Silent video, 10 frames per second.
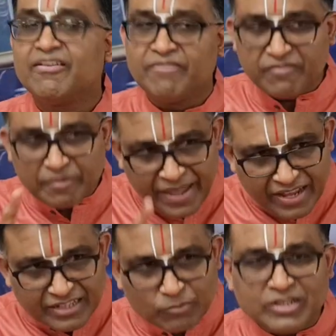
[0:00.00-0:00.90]
when we
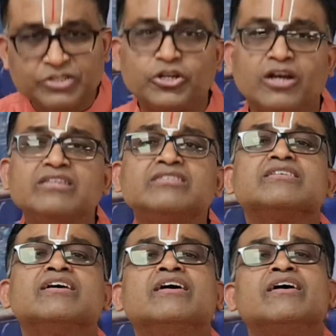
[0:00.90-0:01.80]
make that one choice,
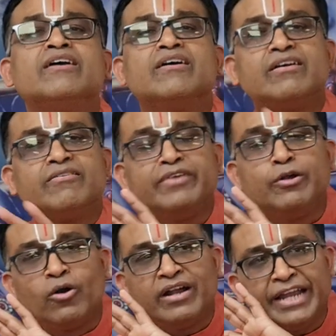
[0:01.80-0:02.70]
we
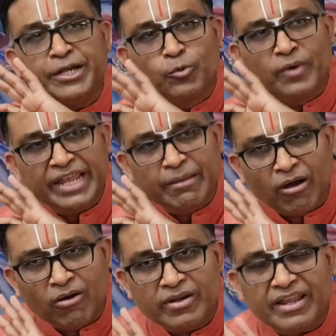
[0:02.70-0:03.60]
don't need to worry
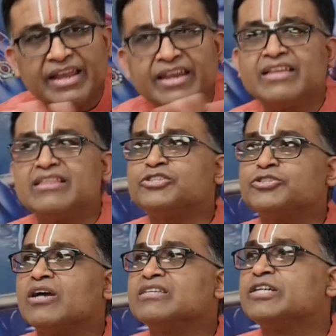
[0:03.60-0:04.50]
about any other
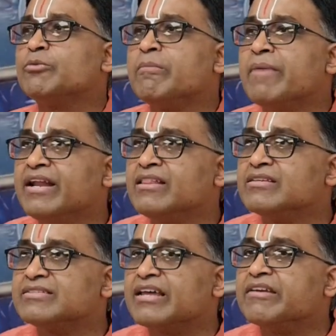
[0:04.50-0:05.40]
choice that we made in
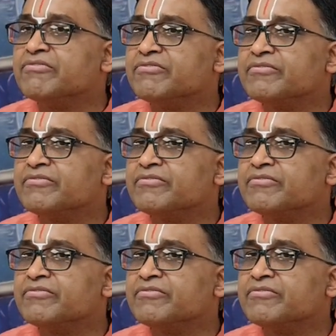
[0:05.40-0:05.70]
this life.